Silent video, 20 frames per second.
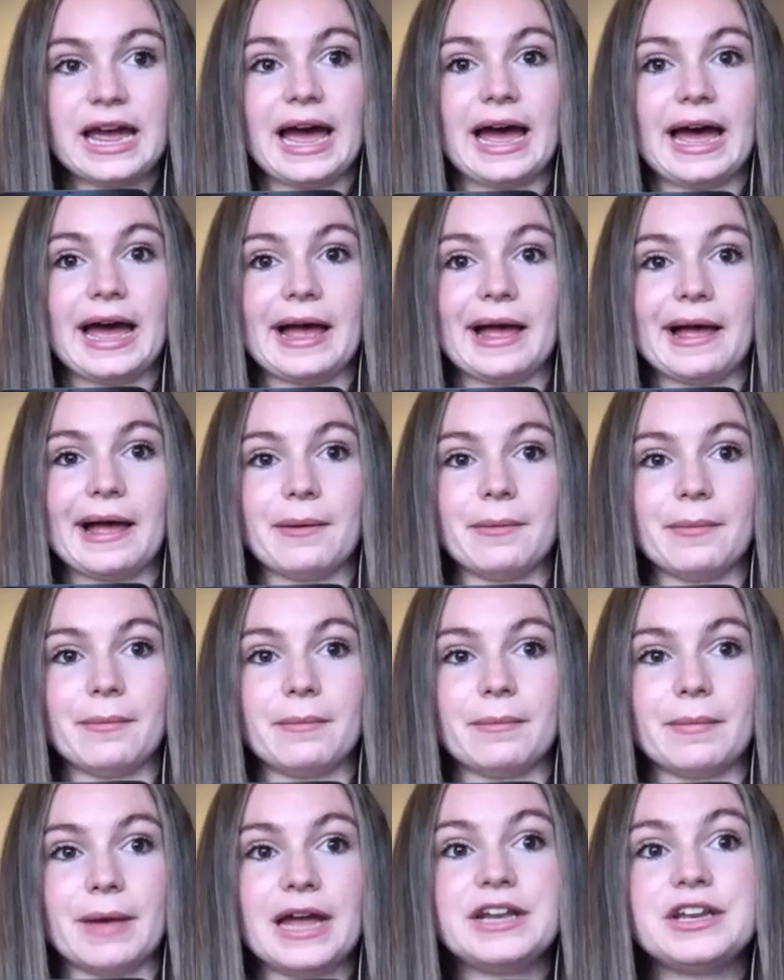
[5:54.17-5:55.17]

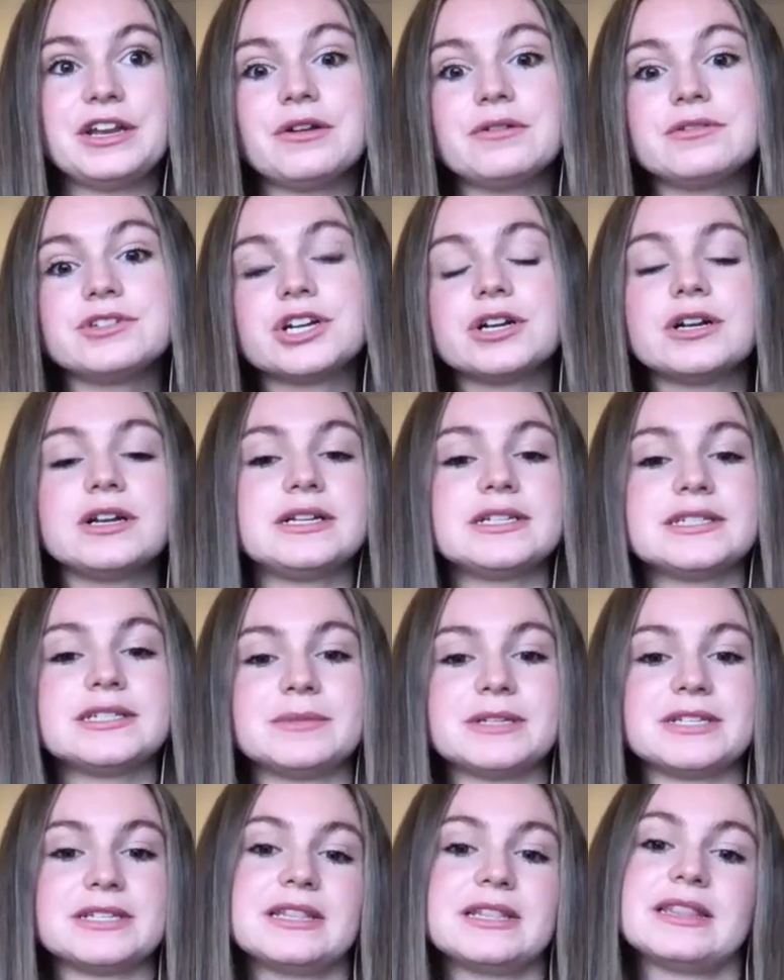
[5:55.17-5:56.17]
And
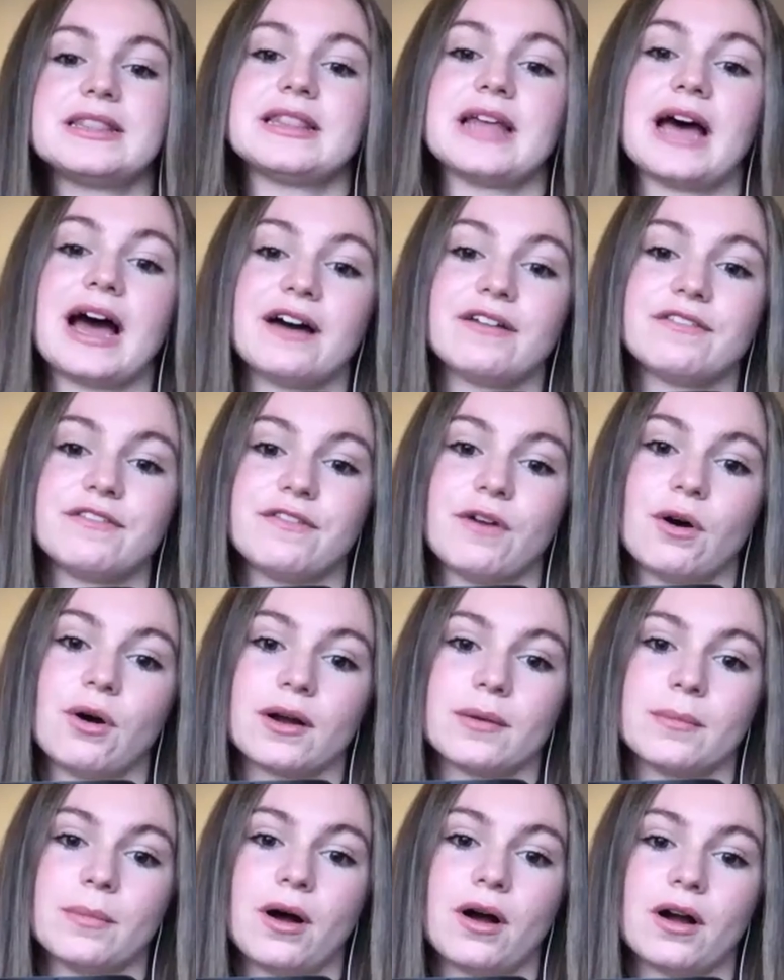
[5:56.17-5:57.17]
journalism isn't that
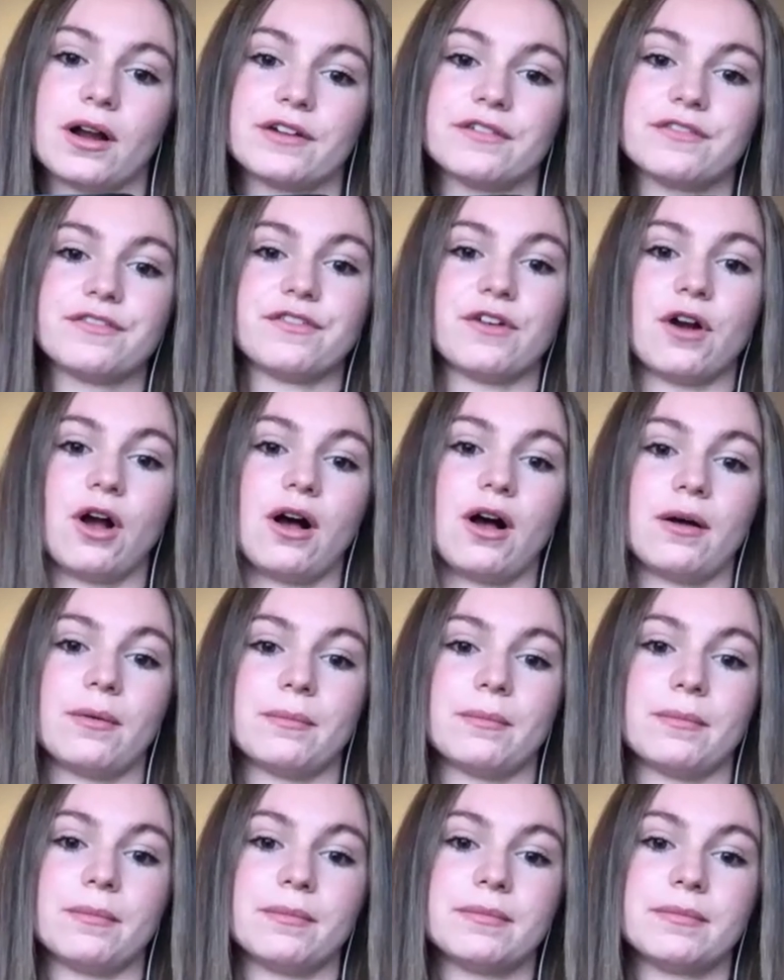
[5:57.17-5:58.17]
far apart
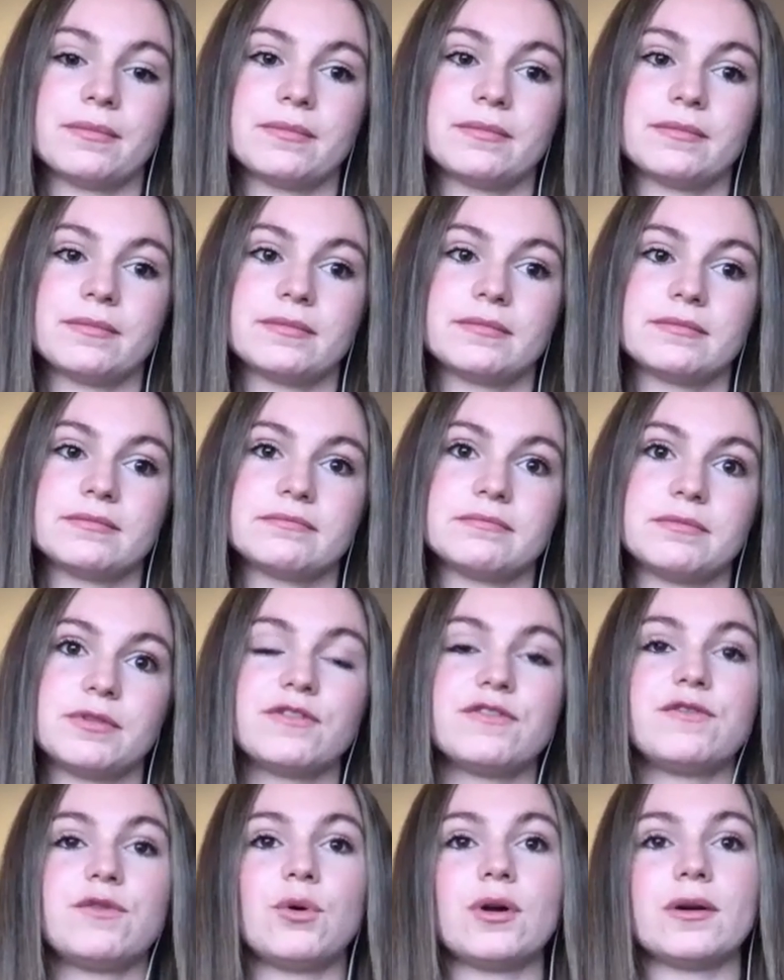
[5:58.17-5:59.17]
from
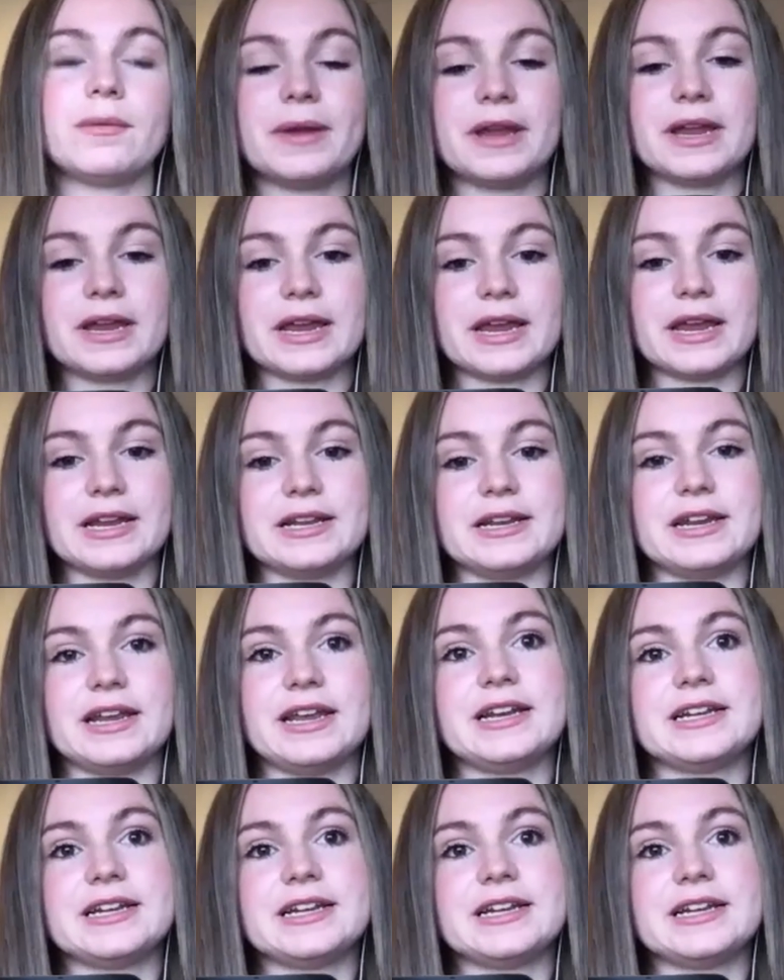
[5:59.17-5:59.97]
performing, in